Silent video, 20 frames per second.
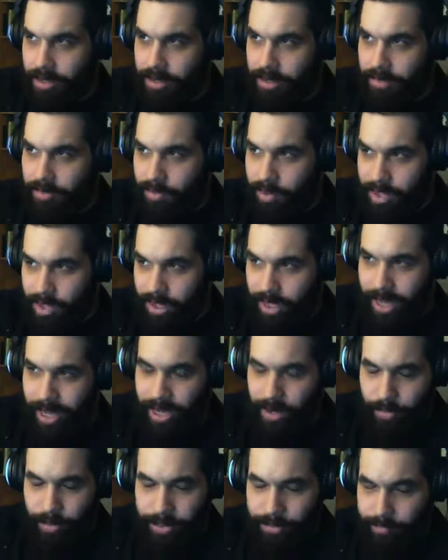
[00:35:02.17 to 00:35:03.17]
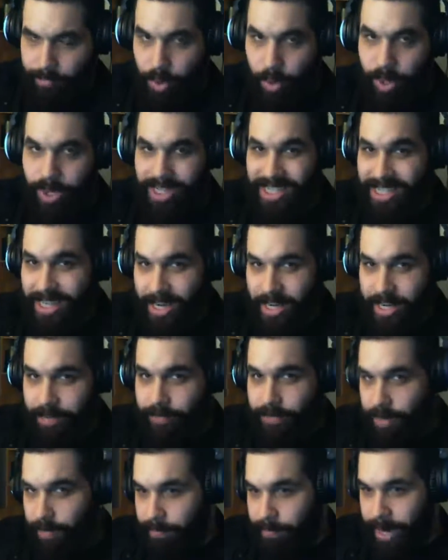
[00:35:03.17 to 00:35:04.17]
was that it was more
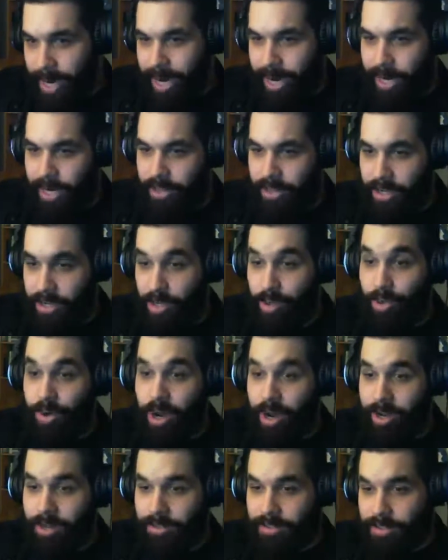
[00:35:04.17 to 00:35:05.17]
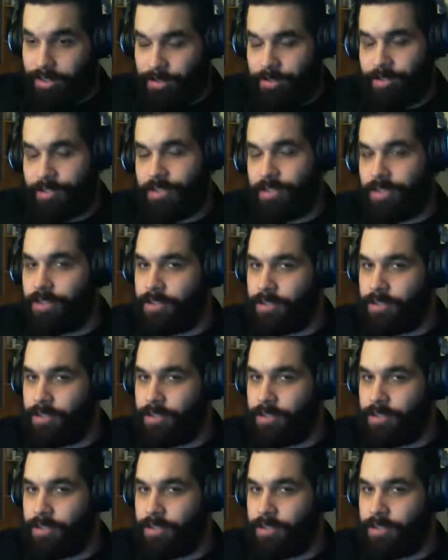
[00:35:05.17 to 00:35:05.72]
incentive to buy the new consoles.